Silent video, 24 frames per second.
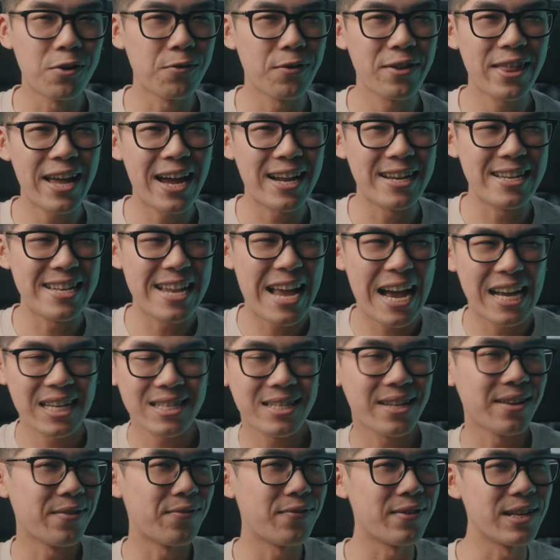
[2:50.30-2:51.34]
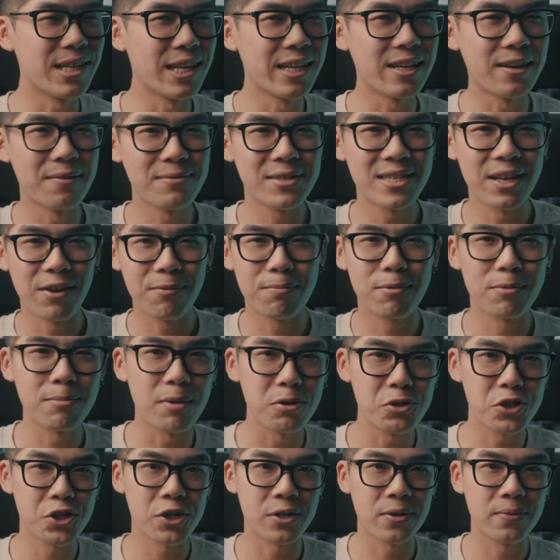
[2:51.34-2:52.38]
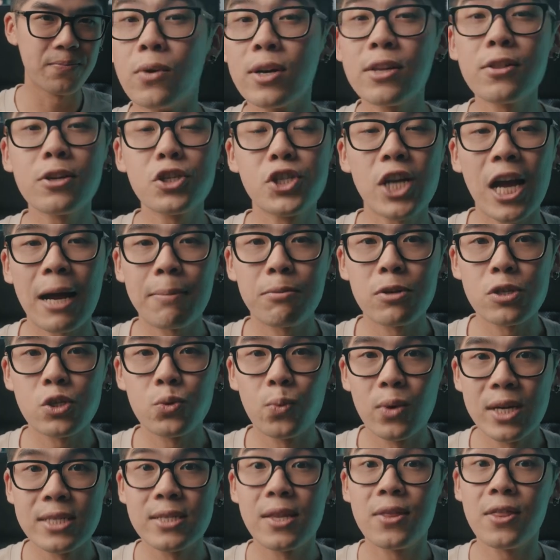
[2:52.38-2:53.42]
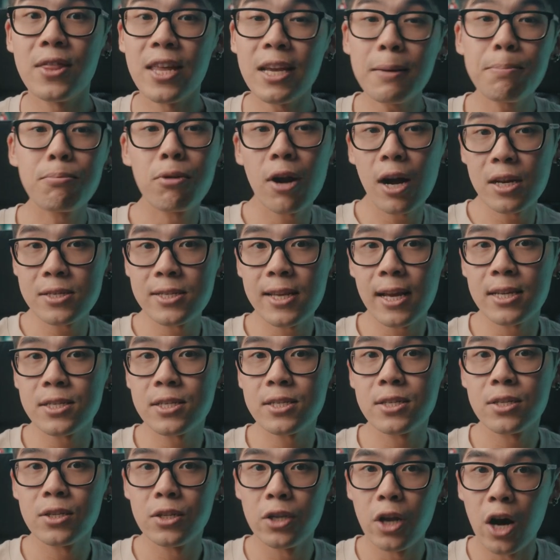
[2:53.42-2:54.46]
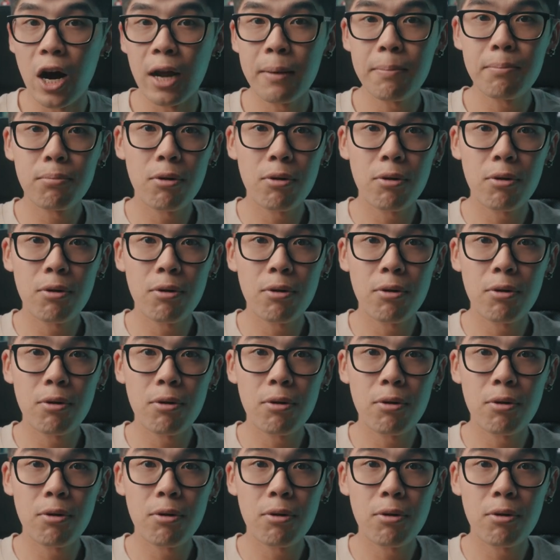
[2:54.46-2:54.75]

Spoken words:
over that nasty feeling of self-promotion. One of the chapters was Think Process, Not